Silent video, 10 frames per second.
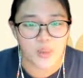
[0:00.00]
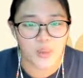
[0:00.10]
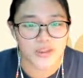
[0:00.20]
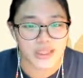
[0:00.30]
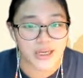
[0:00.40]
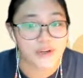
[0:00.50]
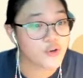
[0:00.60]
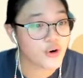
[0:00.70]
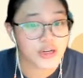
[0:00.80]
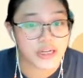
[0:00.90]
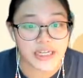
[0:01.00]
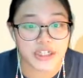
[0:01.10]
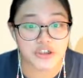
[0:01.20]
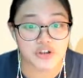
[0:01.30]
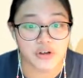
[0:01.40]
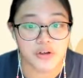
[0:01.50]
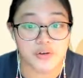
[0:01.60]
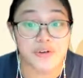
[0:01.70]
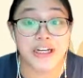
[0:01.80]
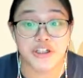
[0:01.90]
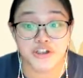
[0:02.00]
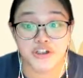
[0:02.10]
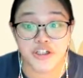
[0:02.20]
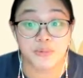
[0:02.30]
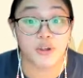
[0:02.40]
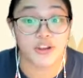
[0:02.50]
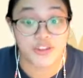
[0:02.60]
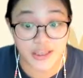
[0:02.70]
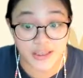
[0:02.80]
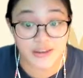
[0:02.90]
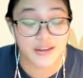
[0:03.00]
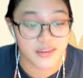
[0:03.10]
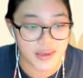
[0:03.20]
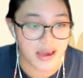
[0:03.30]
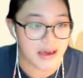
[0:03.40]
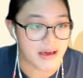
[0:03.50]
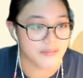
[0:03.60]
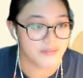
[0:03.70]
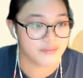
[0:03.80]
what kind of correlation or relationship do you think they have?